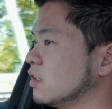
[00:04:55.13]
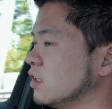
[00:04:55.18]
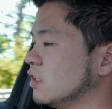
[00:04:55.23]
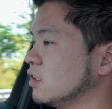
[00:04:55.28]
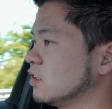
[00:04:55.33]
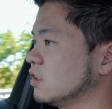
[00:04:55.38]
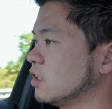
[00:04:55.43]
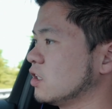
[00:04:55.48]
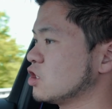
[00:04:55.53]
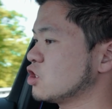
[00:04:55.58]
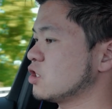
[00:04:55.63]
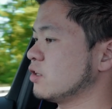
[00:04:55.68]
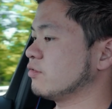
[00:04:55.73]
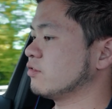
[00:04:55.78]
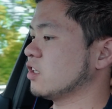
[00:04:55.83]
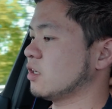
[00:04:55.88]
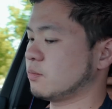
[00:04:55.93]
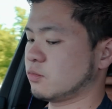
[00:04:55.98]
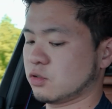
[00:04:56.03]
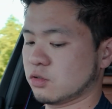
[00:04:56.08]
and
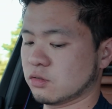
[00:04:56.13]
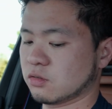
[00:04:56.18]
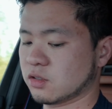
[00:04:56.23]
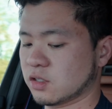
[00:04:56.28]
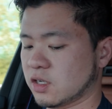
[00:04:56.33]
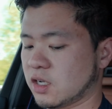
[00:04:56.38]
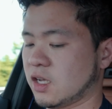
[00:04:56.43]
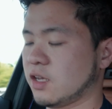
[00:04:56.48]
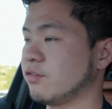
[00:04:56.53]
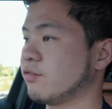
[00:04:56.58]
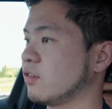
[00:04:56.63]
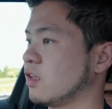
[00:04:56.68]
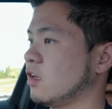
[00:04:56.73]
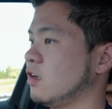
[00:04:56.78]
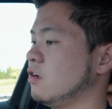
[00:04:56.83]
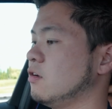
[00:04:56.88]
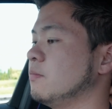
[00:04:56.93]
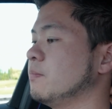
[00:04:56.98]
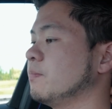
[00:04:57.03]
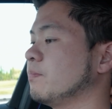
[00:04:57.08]
shift up to 8th
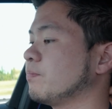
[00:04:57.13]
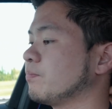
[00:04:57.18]
gear.